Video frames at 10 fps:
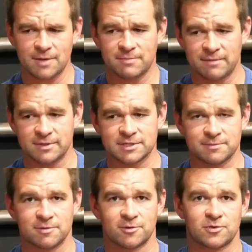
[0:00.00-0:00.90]
maybe it's going
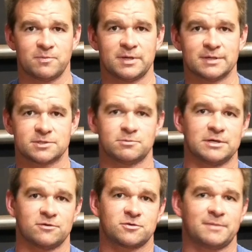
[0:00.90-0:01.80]
to be worth it, because 3
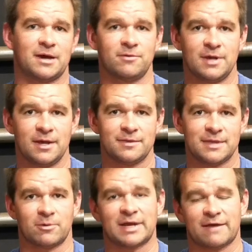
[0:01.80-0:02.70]
years from now,
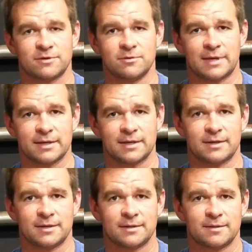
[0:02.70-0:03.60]
they won't have to do that again.
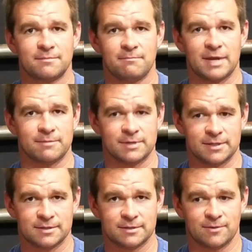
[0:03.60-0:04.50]

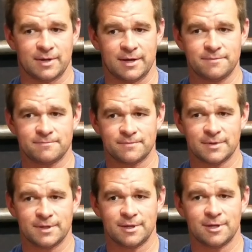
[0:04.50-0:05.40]
Maybe, okay?
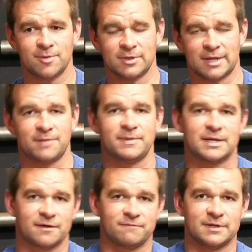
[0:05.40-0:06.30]
But let it be an
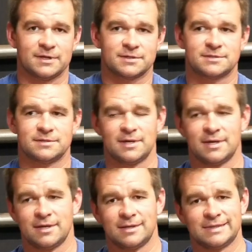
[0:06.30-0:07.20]
inconvenience.
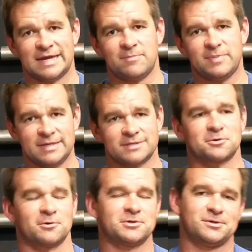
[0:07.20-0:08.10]
Let it be as
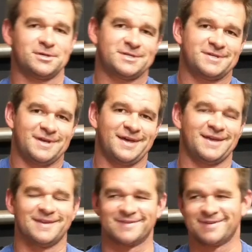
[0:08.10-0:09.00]
torturous
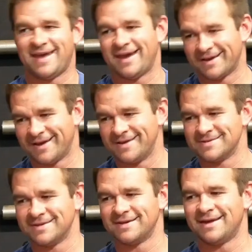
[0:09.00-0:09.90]
and as
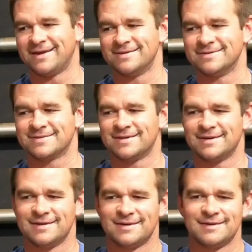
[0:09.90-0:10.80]
agonizing and as
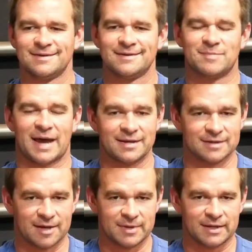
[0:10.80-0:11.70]

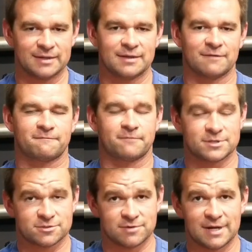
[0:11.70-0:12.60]
mind-numbing and
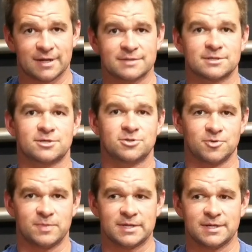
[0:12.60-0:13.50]
frustrating as it
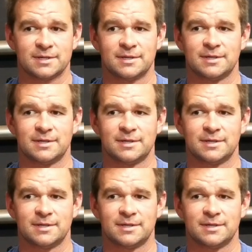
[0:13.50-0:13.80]
should be,